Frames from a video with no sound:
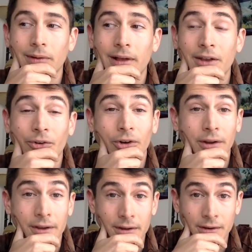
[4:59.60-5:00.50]

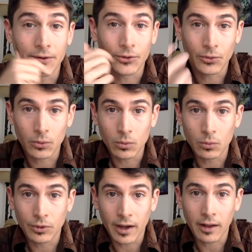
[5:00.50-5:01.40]
entering
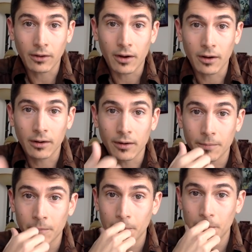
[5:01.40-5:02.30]
into dialogue
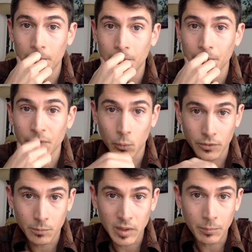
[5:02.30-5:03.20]

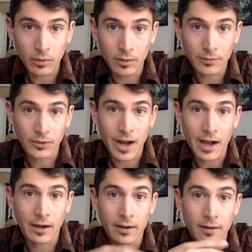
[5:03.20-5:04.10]
with the people of Iraq